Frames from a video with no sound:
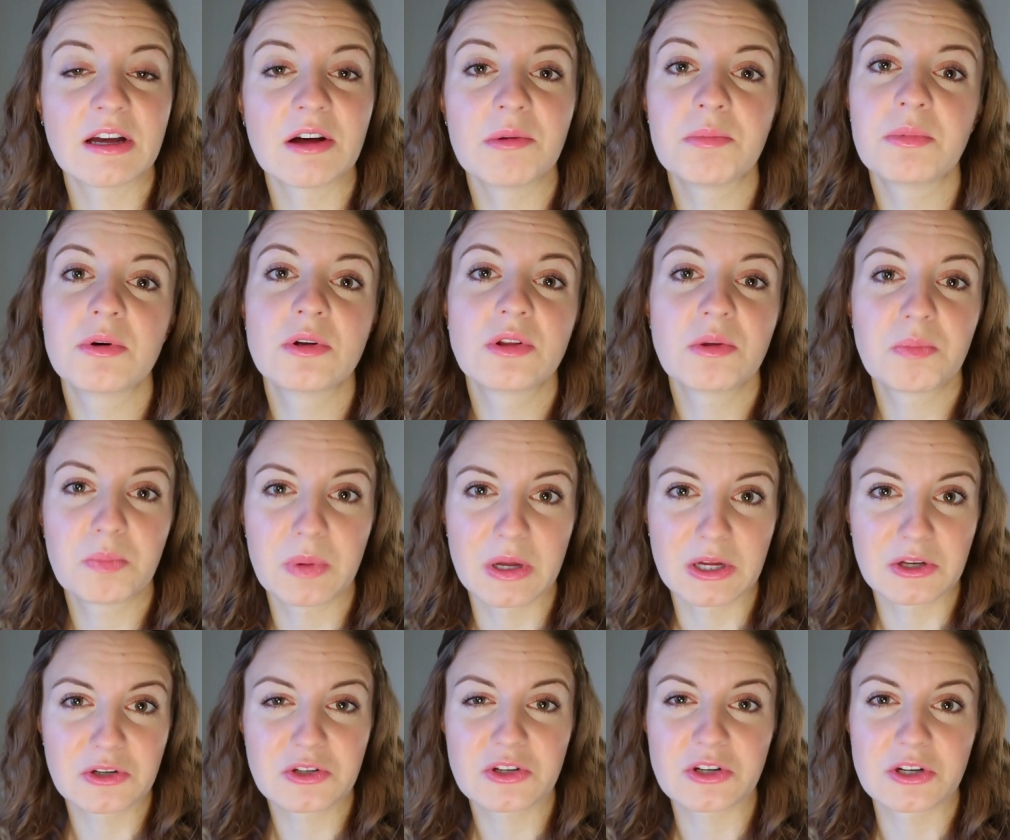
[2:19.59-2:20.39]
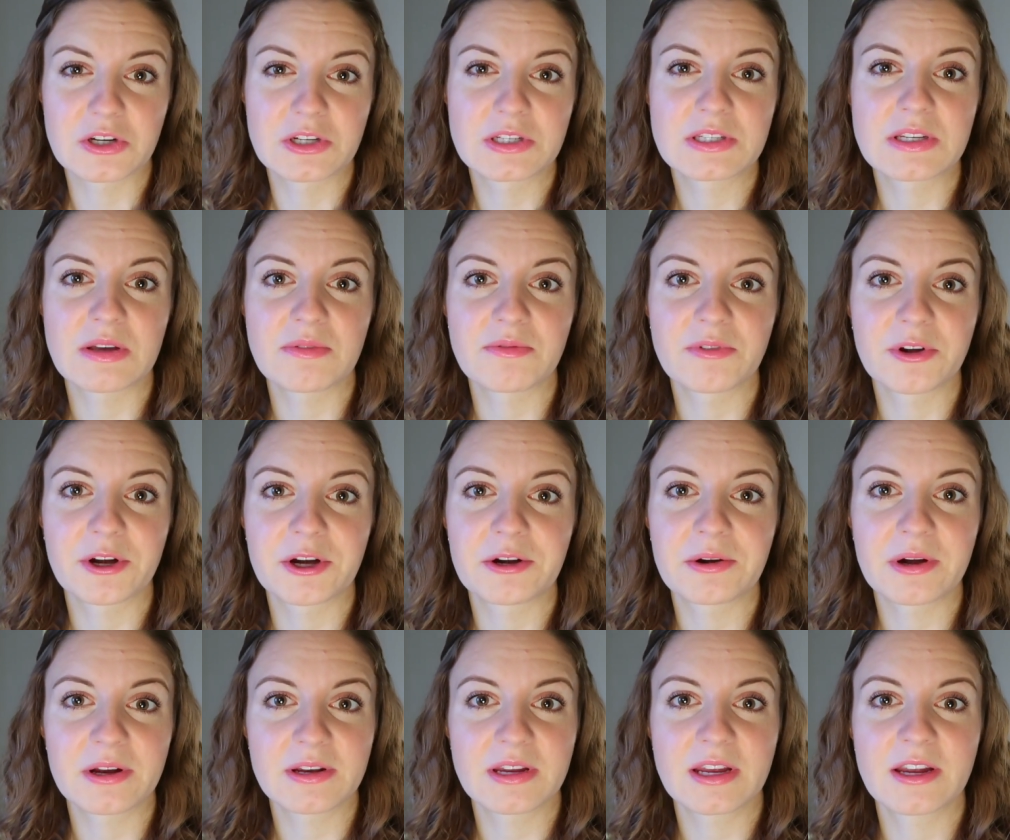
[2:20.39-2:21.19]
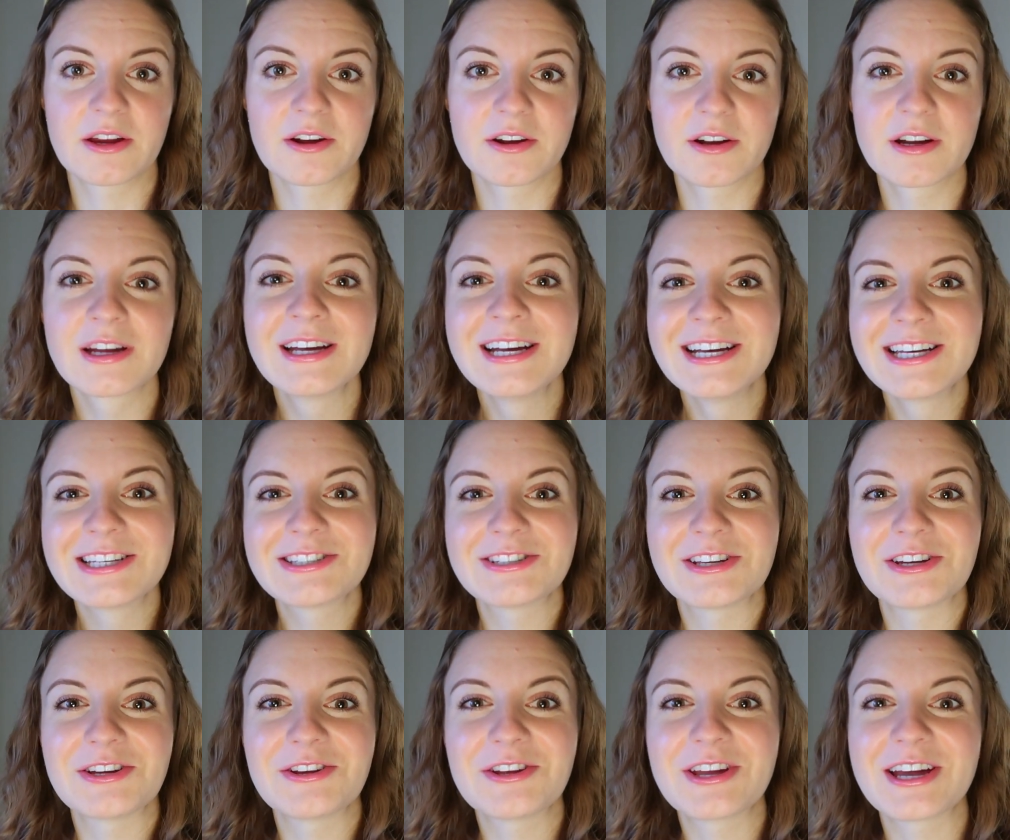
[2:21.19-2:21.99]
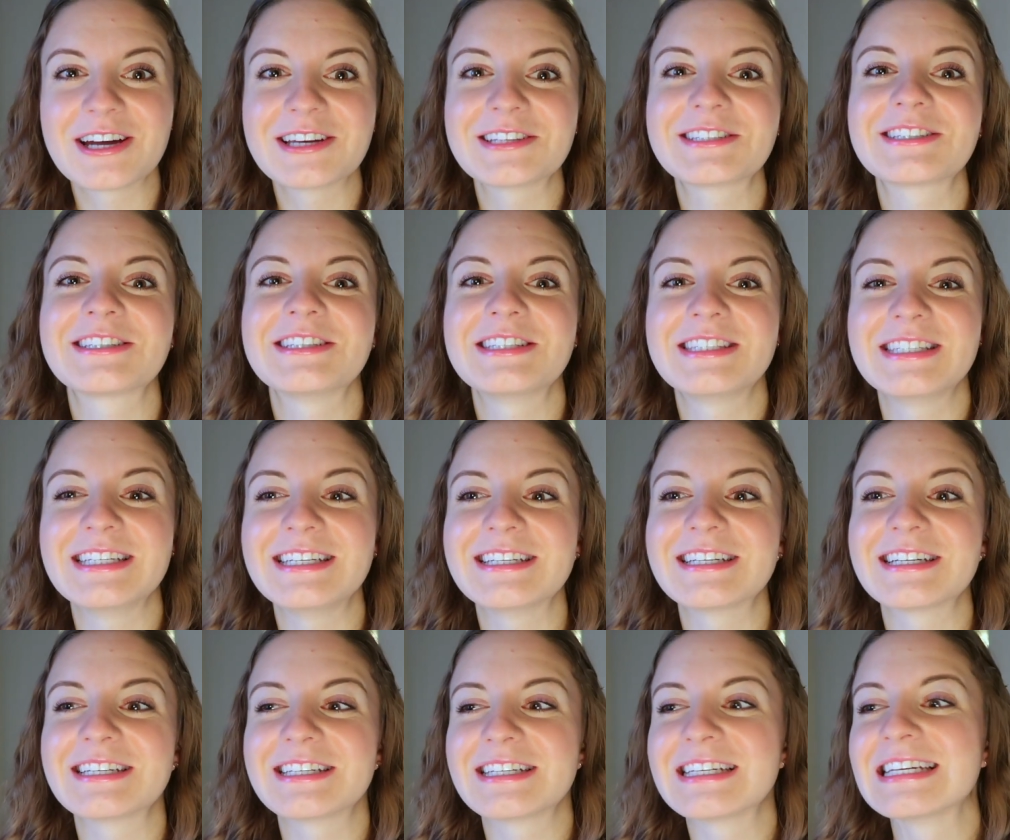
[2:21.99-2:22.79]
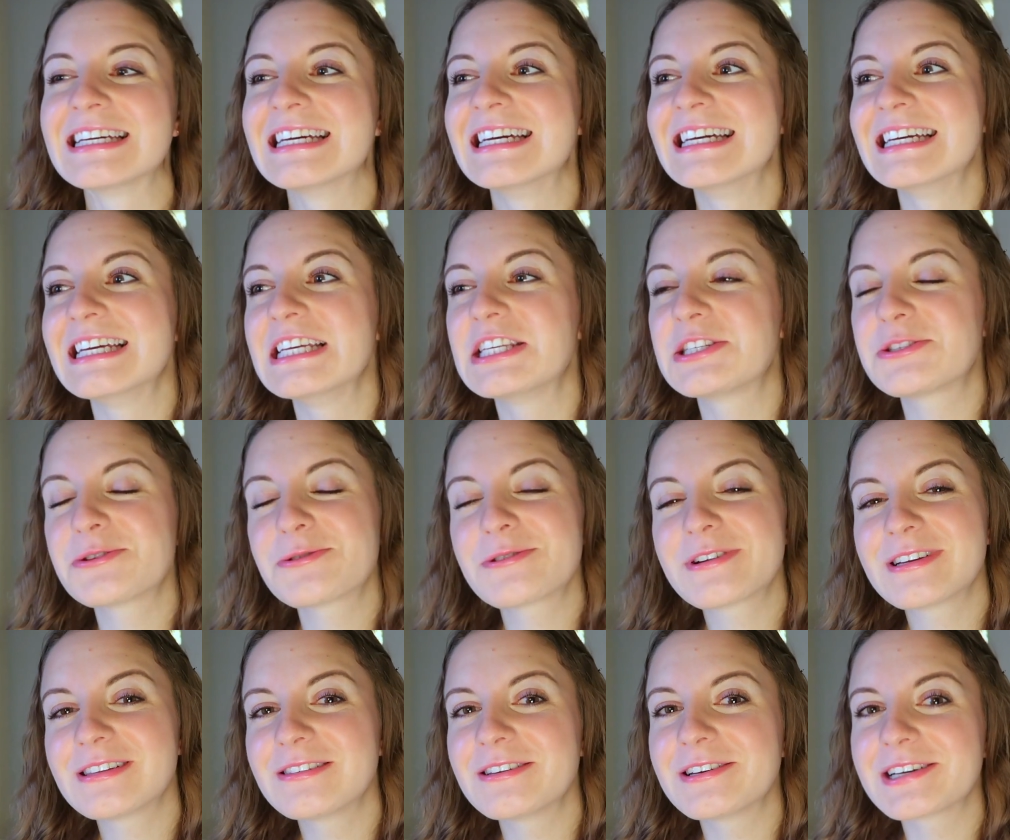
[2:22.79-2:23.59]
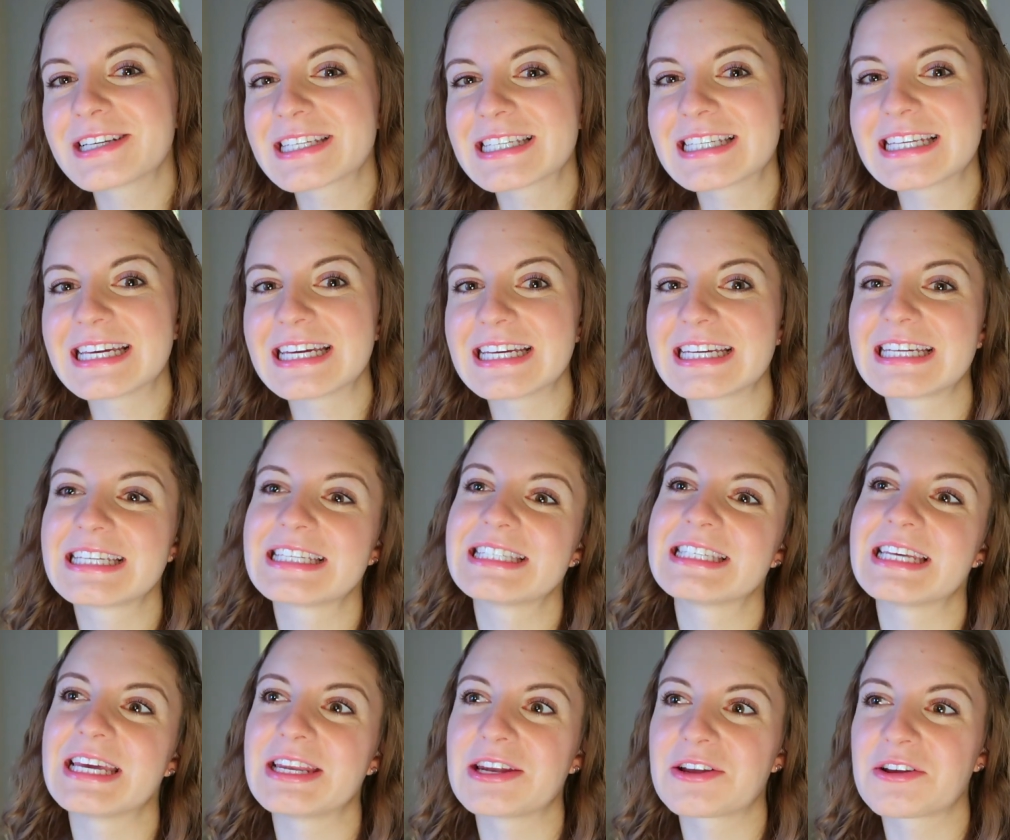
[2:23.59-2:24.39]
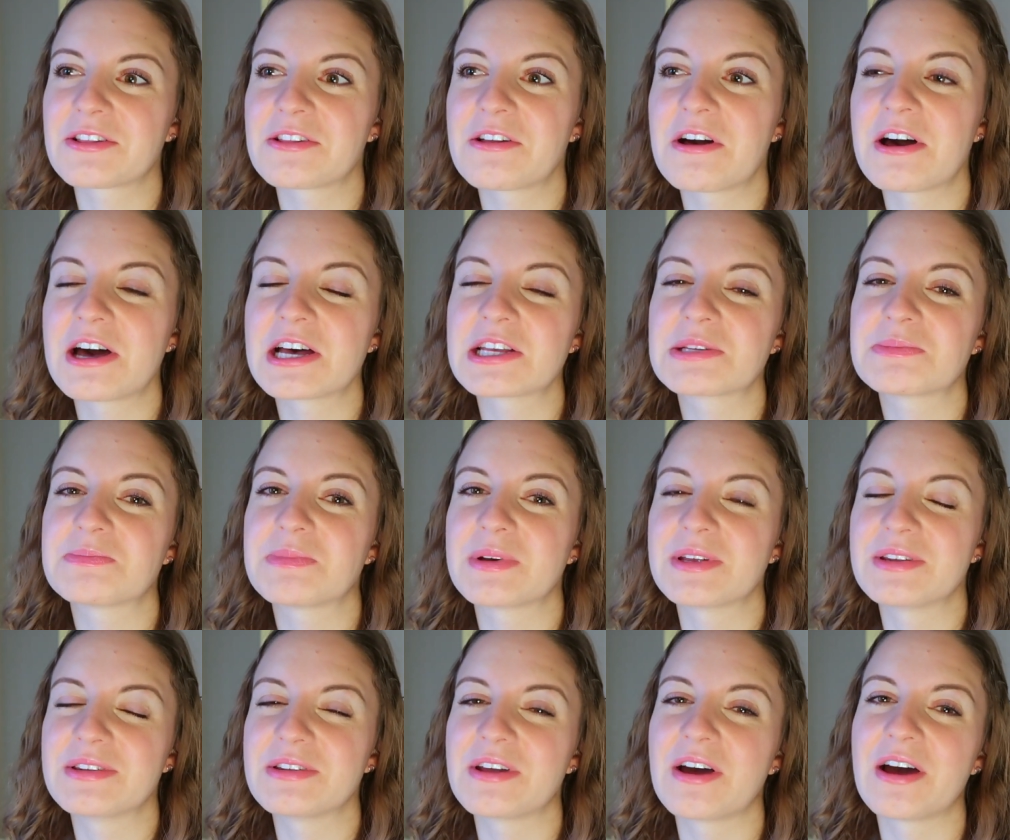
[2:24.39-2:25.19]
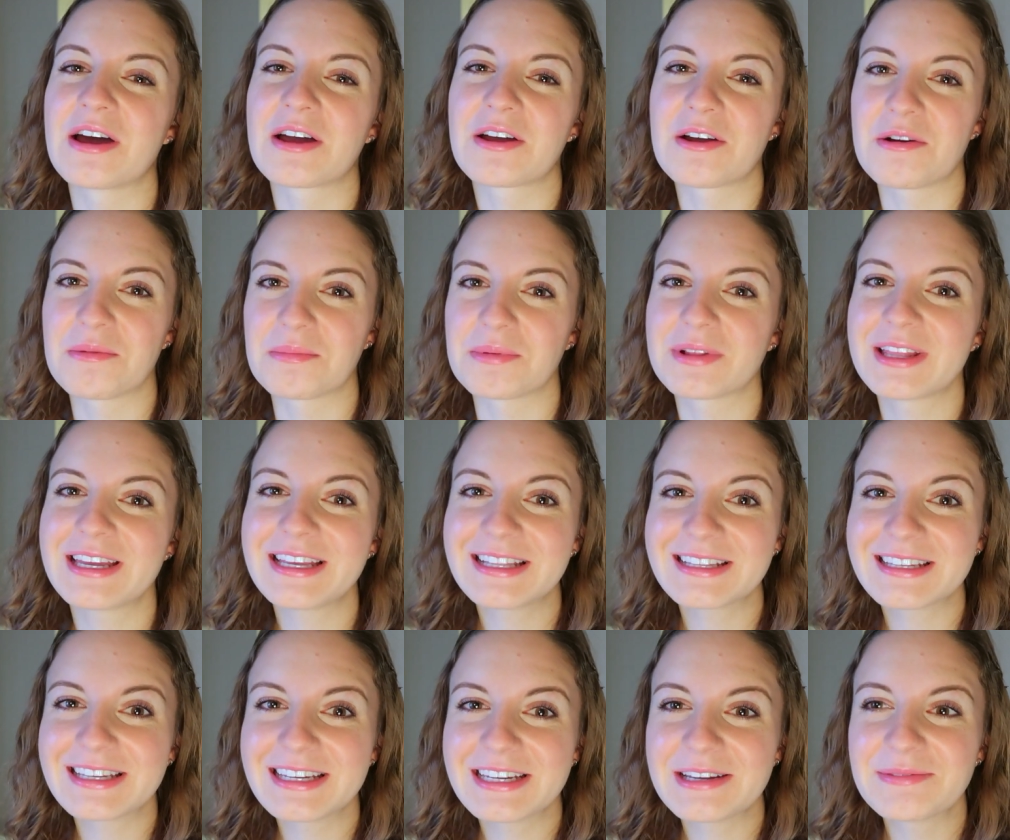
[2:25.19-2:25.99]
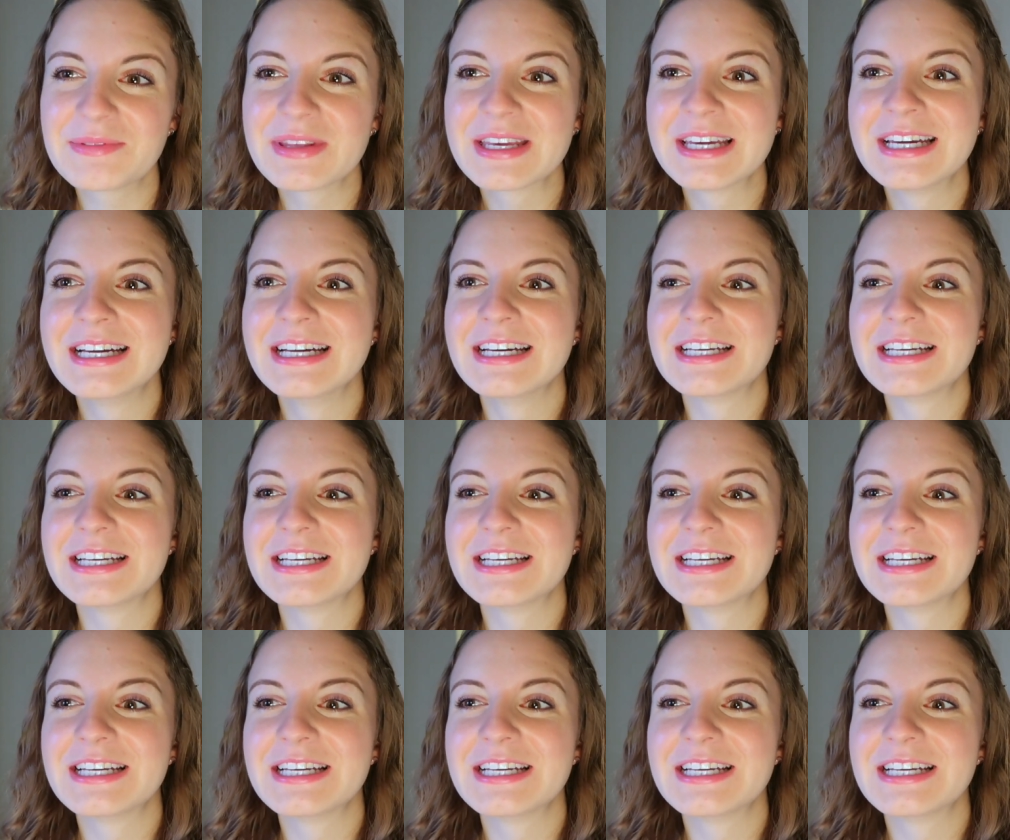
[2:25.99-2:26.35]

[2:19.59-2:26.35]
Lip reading: I'll put a picture somewhere around here so that you guys can see that he sort of looks like Santa Claus, but not completely.